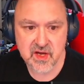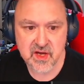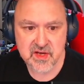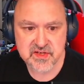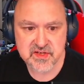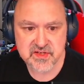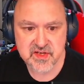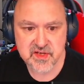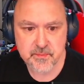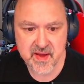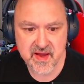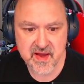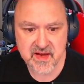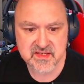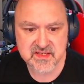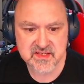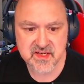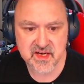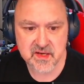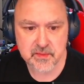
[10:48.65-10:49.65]
So the
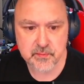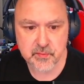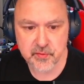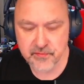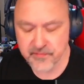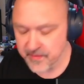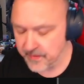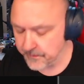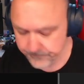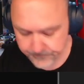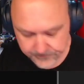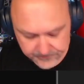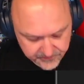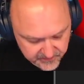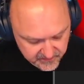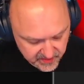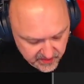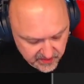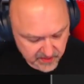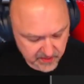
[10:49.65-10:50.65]
bandits are going to move up,
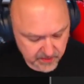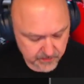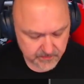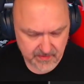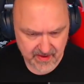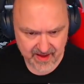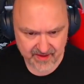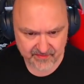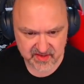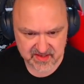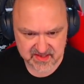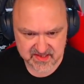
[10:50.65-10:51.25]
having